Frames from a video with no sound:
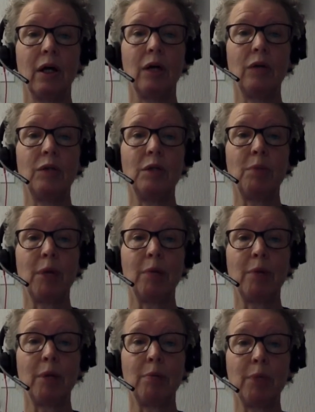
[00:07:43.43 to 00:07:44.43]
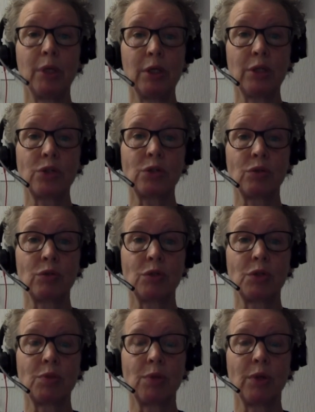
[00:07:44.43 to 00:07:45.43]
Only by my personal
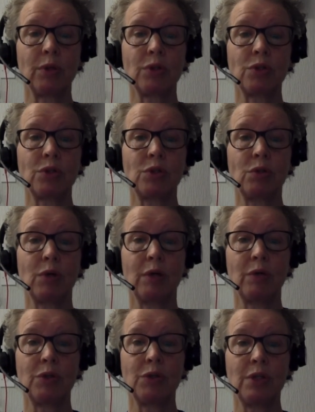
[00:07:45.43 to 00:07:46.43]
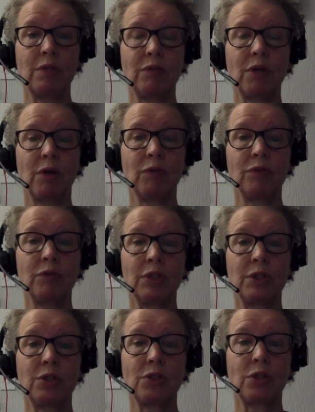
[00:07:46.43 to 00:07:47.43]
response do I receive
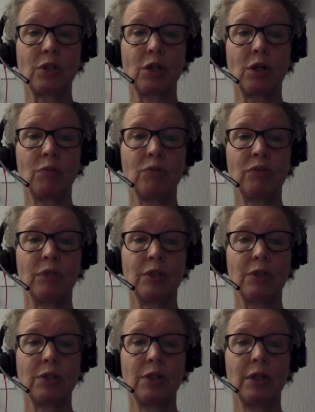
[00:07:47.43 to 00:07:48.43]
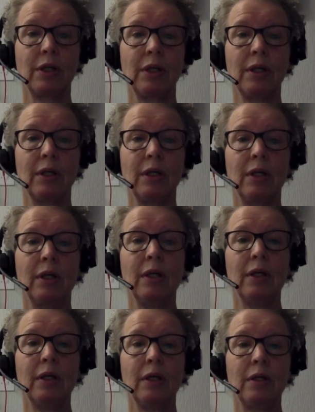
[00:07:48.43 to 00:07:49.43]
confidence and comfort
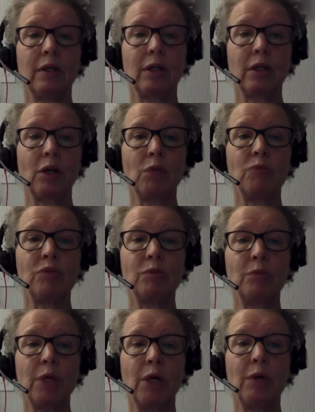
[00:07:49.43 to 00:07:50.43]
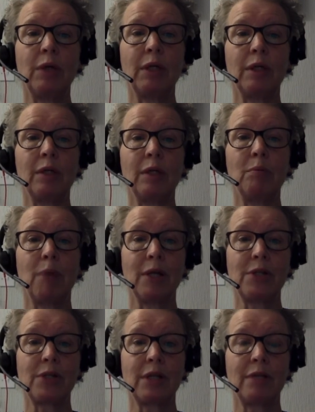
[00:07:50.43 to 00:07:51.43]
that come from knowing that my
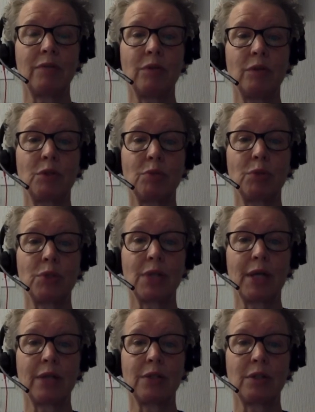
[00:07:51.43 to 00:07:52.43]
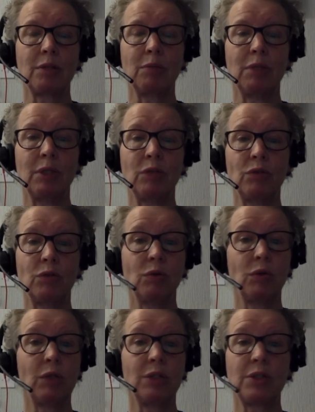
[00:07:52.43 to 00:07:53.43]
Saviour is protecting me through
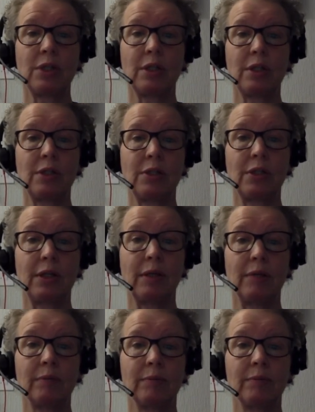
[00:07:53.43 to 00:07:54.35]
all eternity,